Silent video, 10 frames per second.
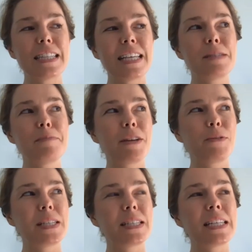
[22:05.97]
that's the main
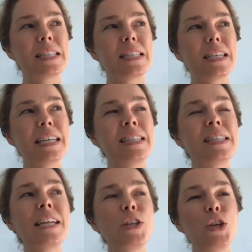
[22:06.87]
reason it's it's
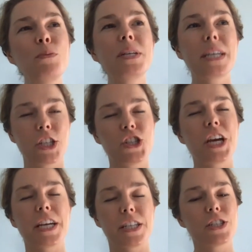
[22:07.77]
that human
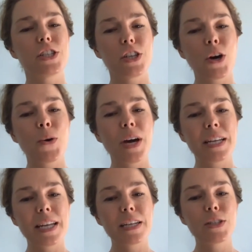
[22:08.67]
exchange you know
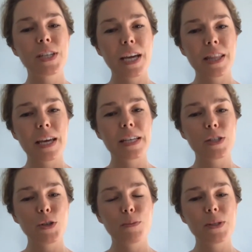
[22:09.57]
and like together
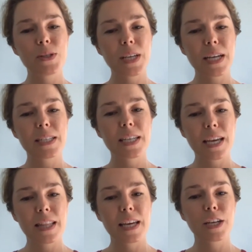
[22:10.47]
as humans to get
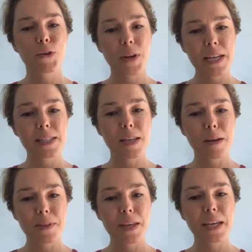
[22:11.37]
together and create
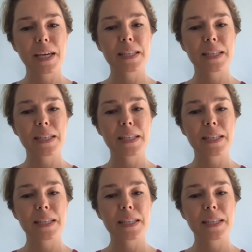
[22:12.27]
something